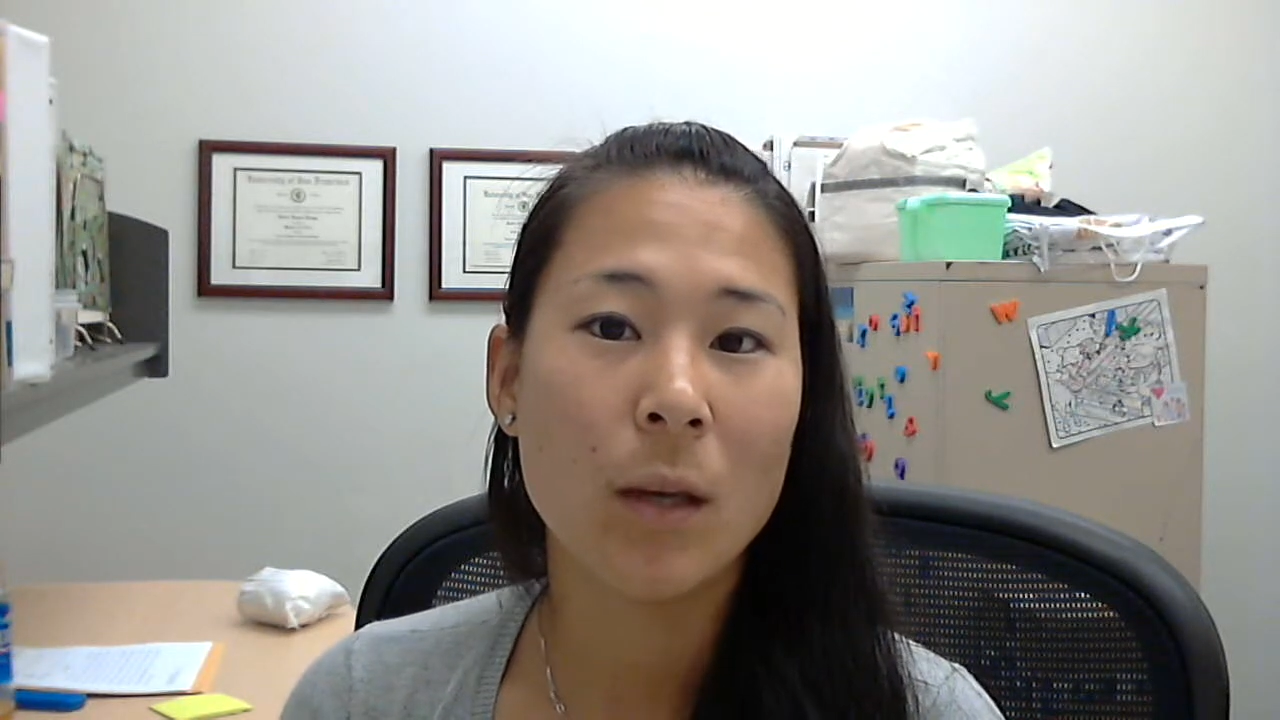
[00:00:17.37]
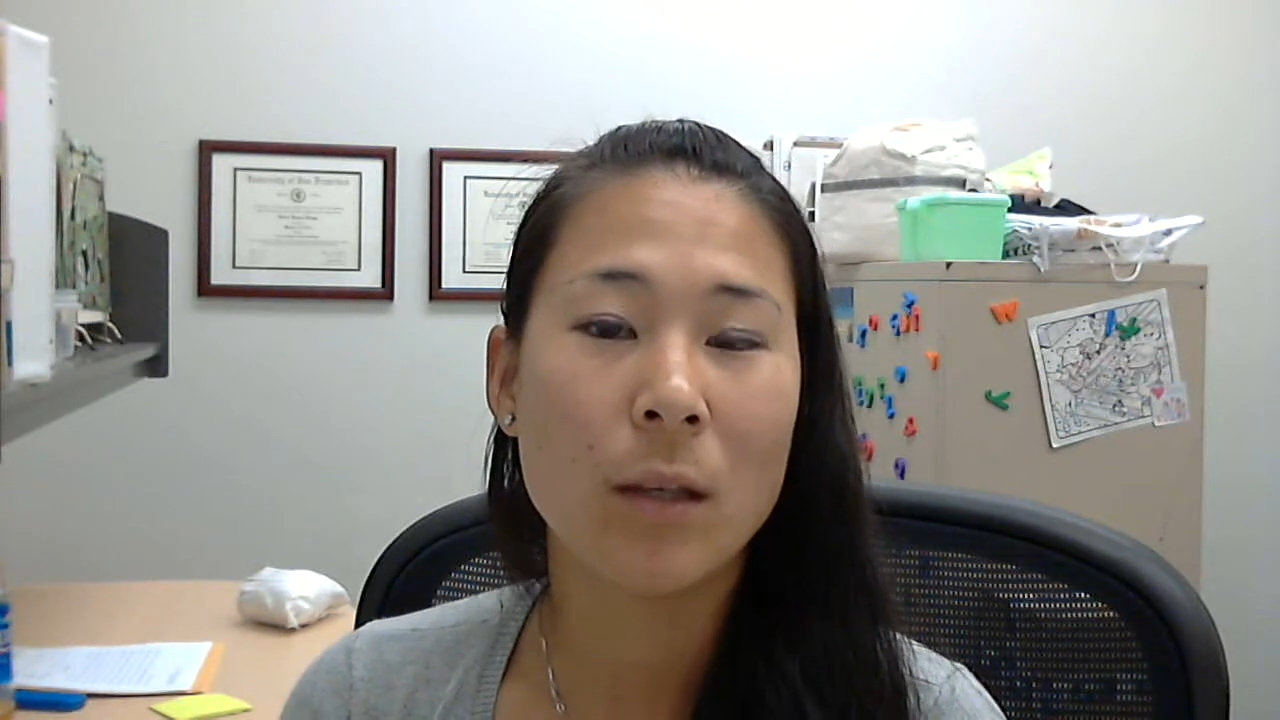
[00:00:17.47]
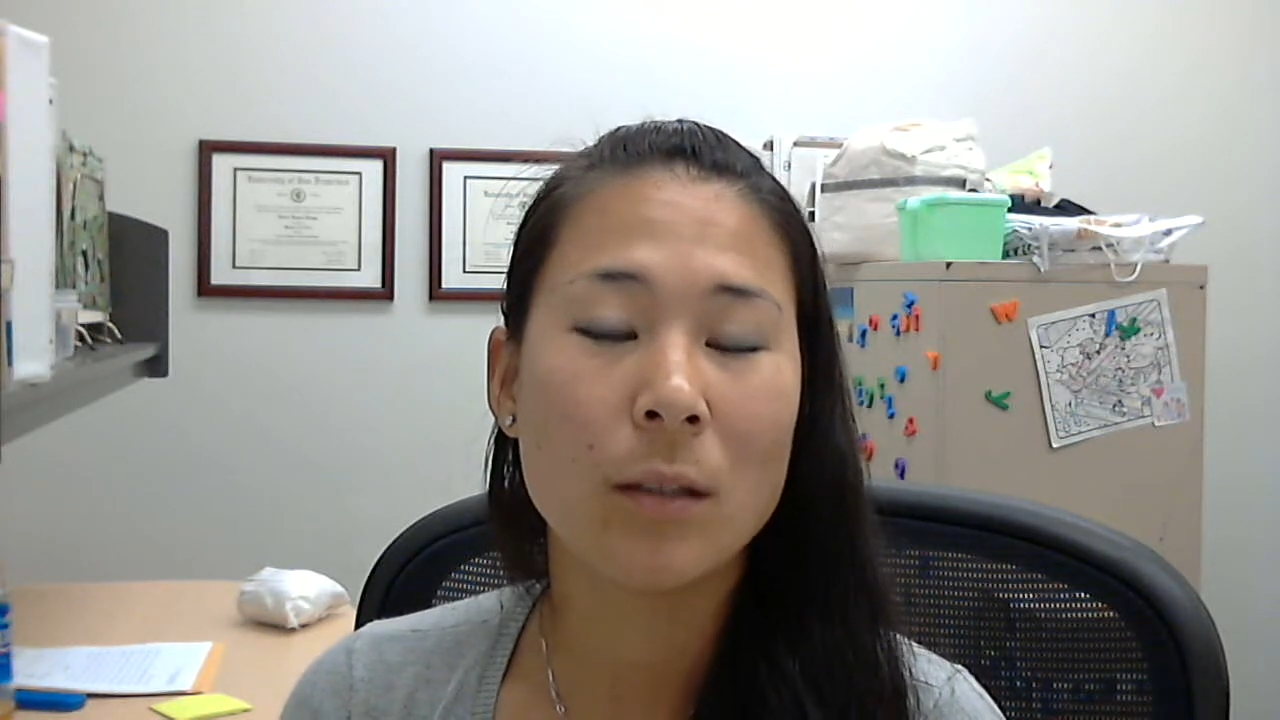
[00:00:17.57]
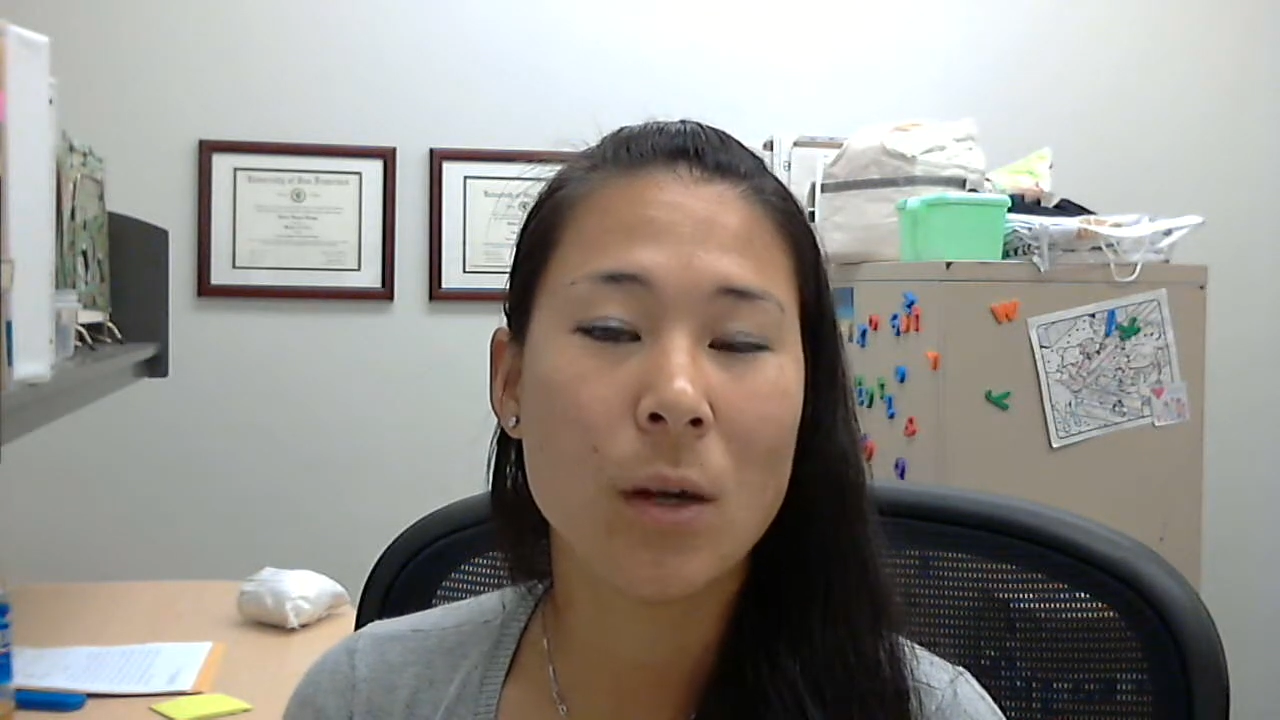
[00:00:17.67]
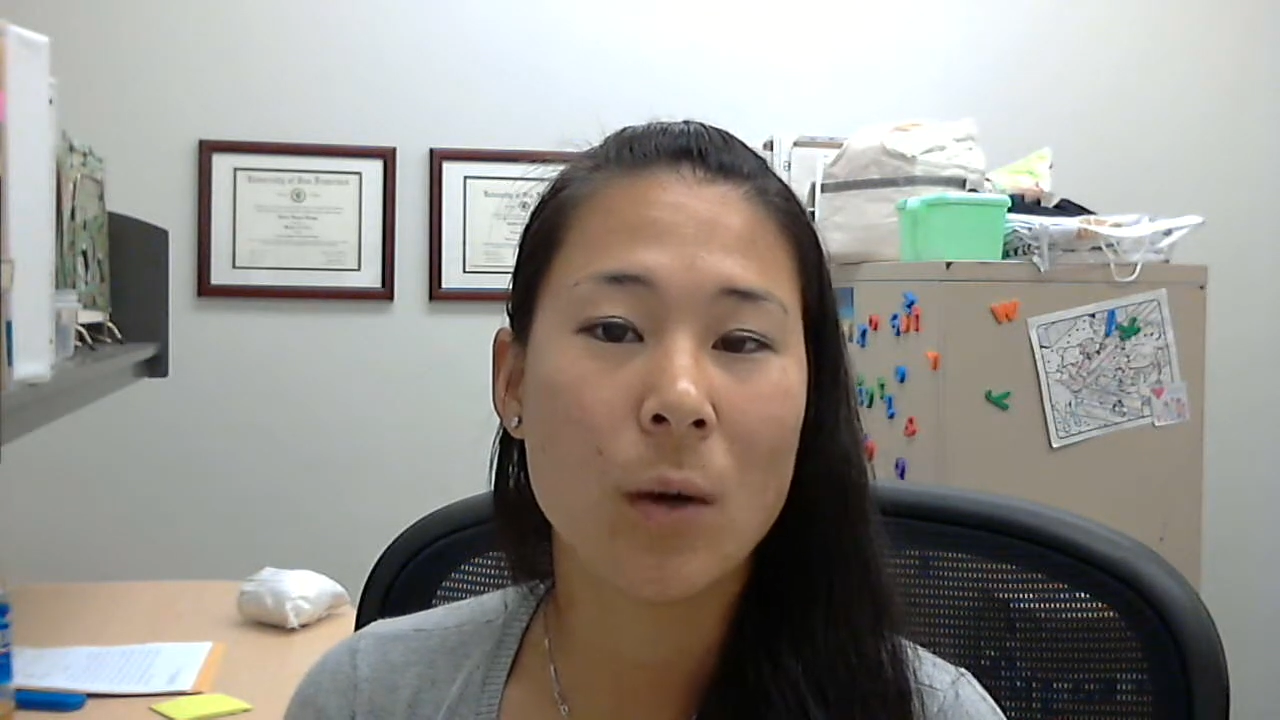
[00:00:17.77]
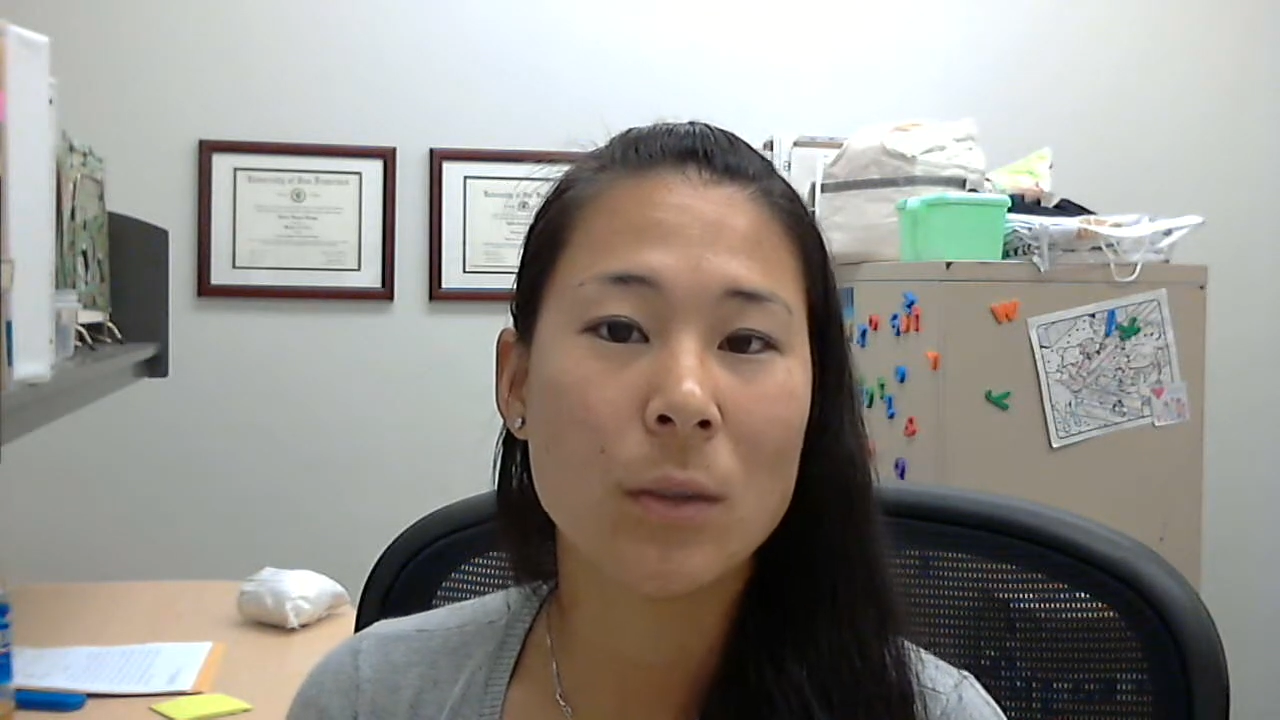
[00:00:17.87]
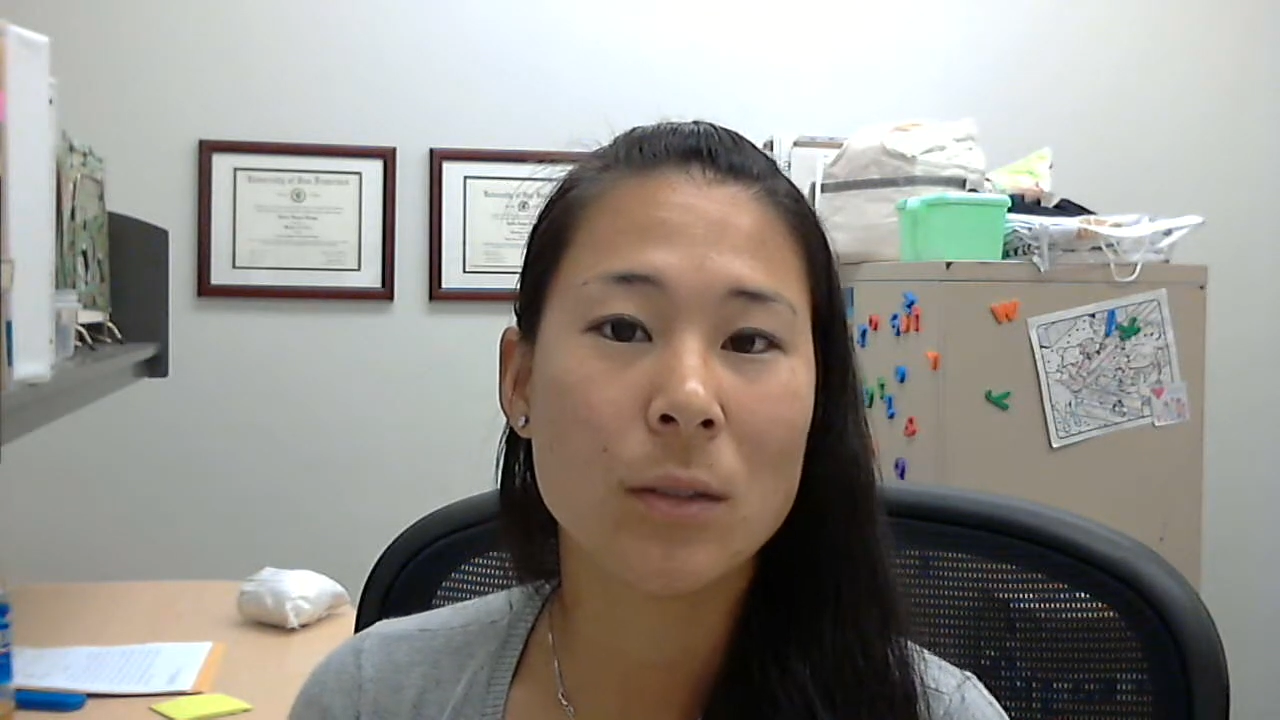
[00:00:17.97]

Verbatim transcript: It's always